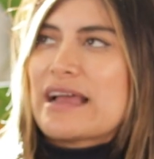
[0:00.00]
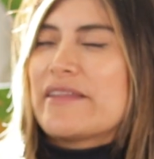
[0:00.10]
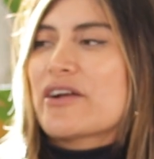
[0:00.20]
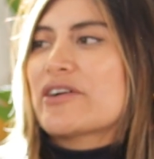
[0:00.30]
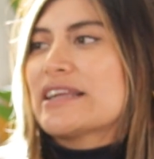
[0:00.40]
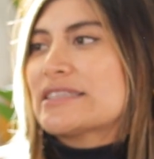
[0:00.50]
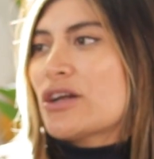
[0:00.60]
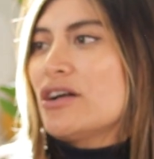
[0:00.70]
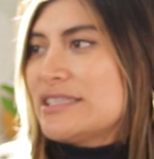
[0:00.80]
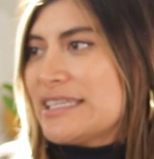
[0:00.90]
that creates
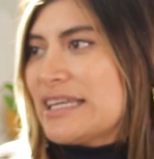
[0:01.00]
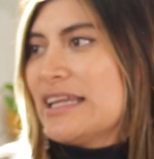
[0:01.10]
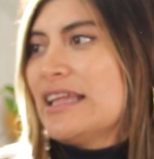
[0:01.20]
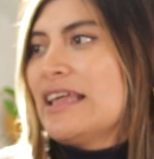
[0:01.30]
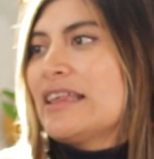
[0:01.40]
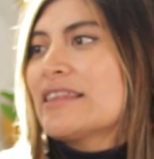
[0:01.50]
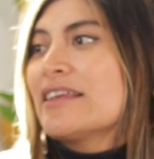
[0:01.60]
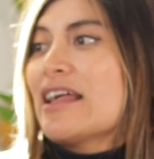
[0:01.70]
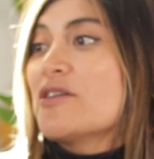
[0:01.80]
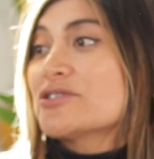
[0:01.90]
content
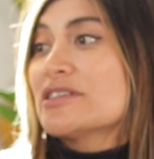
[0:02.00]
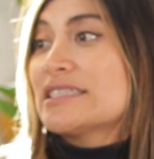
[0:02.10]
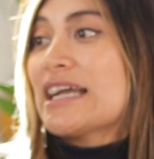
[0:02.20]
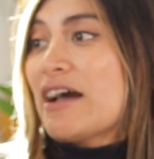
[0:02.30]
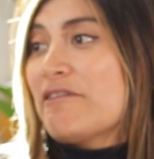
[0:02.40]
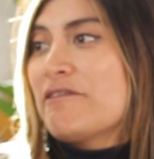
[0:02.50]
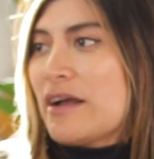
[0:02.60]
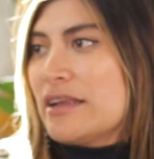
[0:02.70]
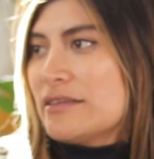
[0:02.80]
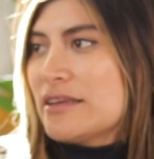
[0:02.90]
that allows us to have fun.